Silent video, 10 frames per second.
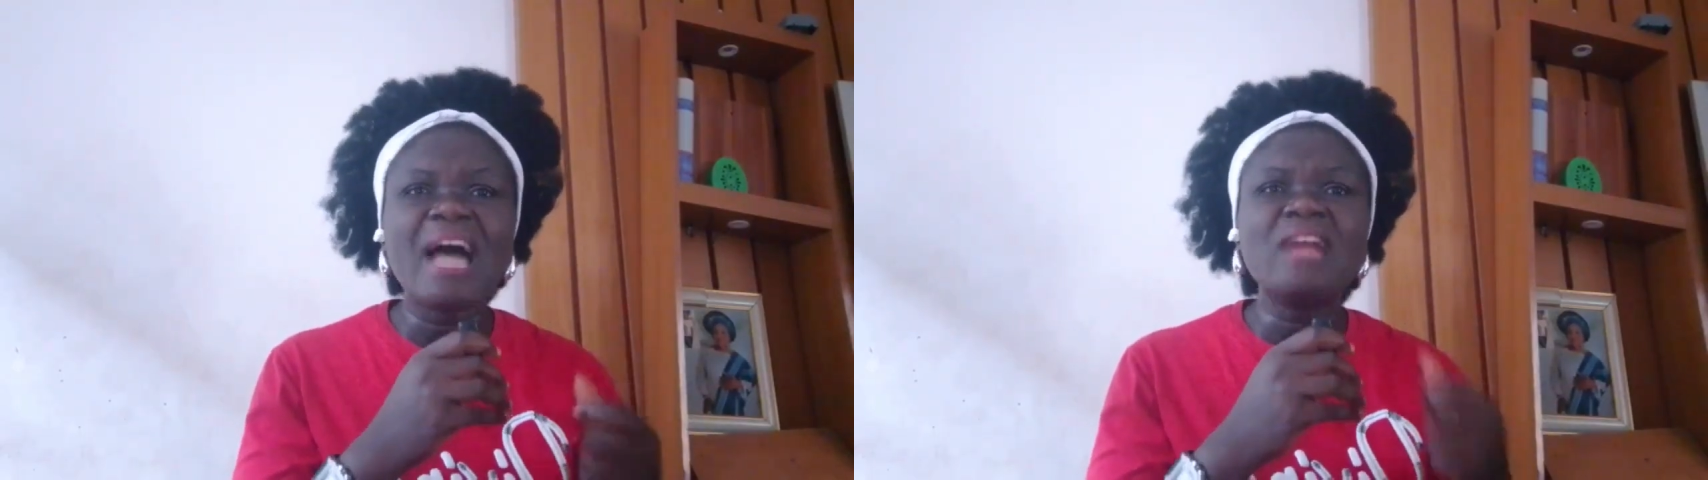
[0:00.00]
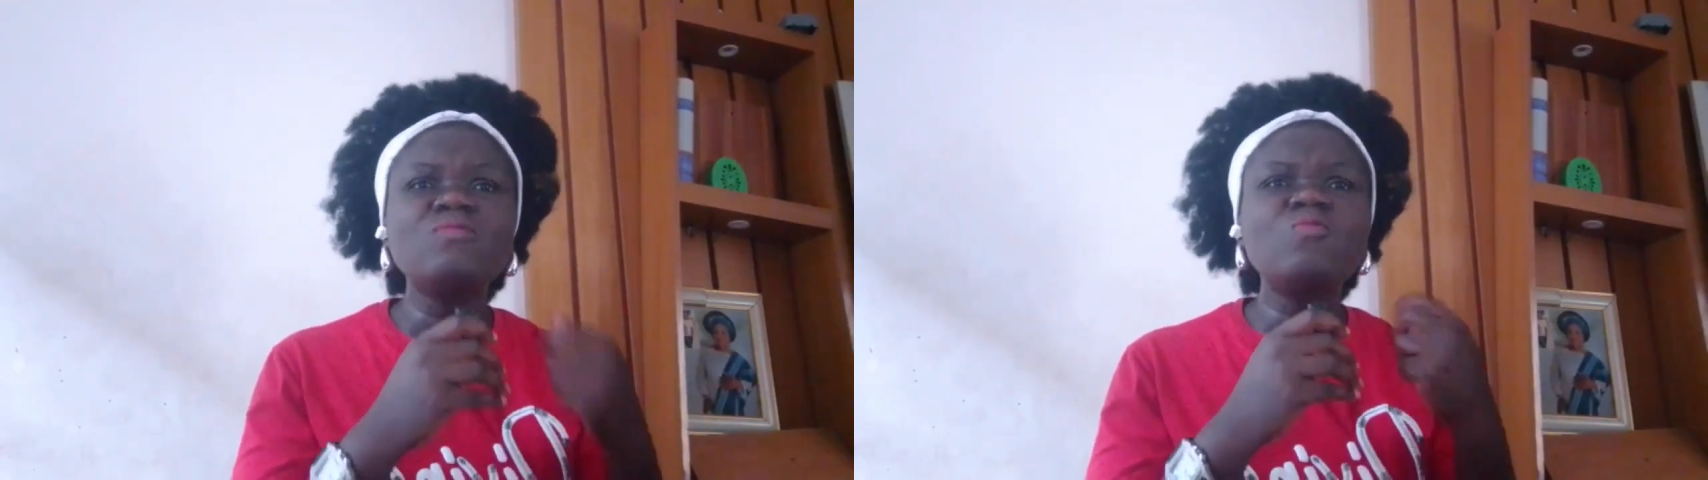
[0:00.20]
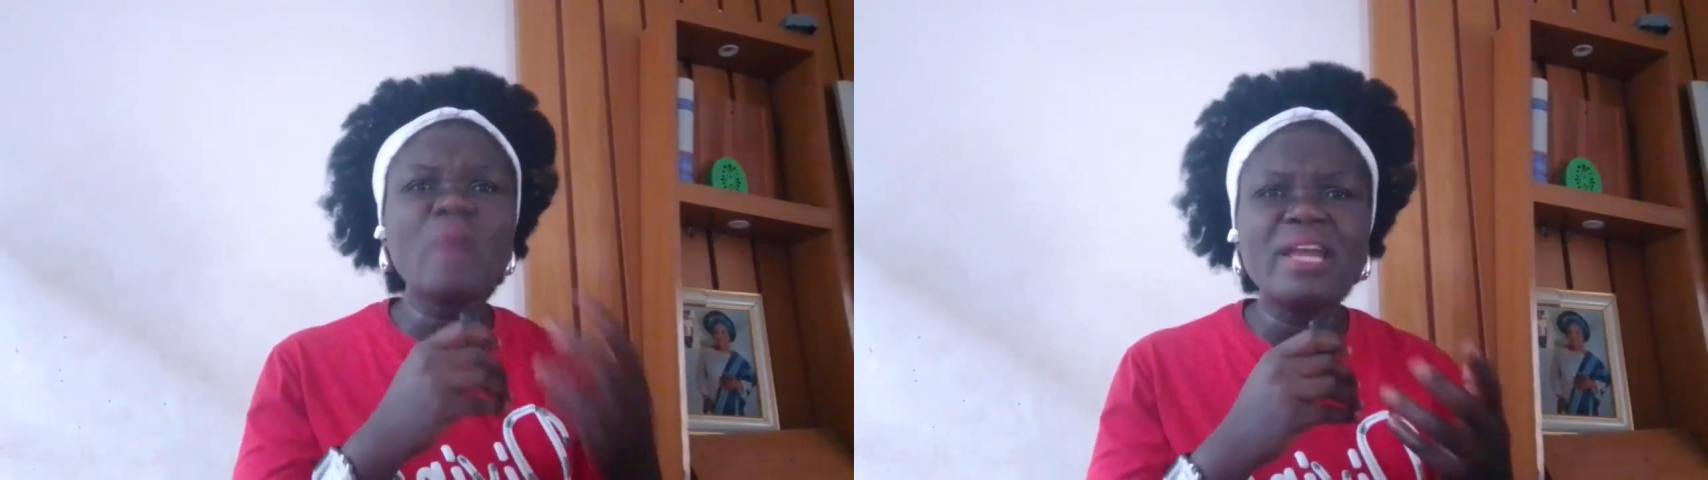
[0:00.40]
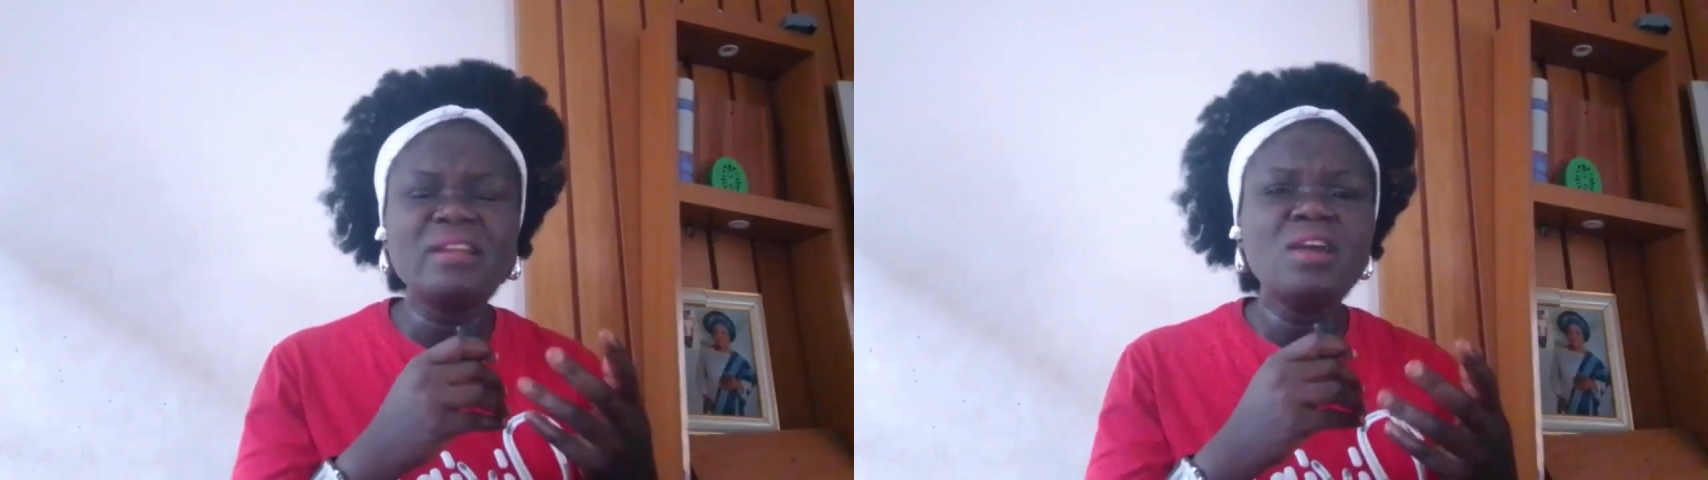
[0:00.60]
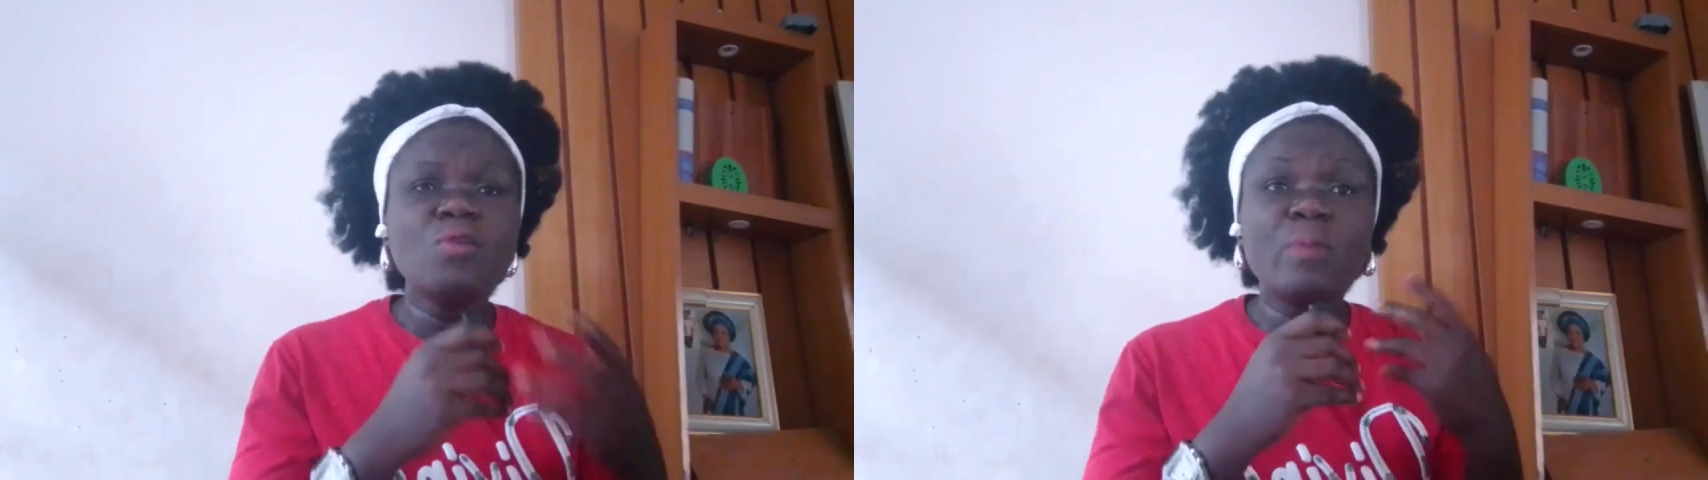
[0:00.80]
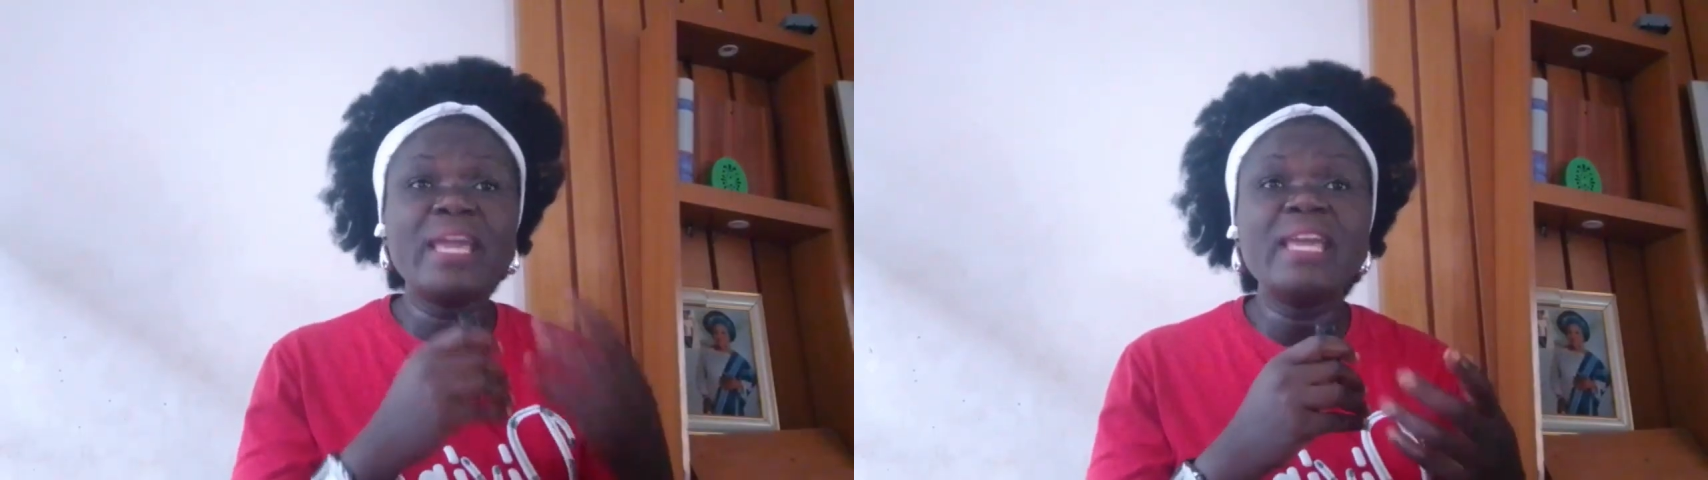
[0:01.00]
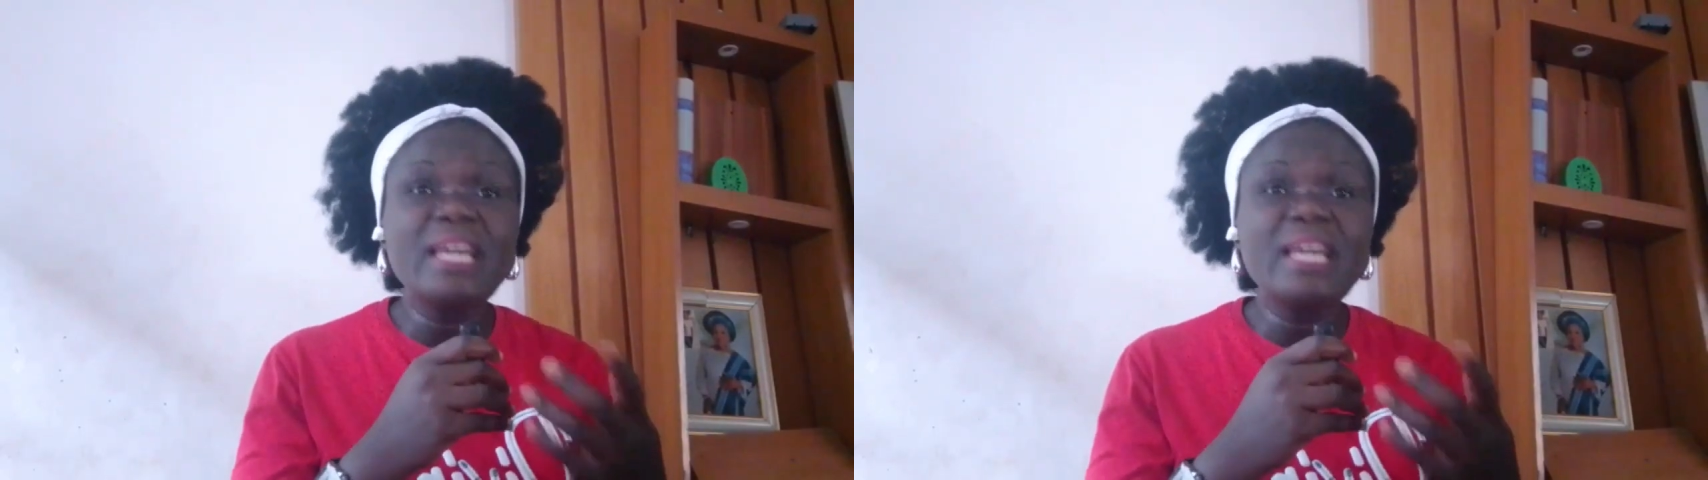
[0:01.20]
And when we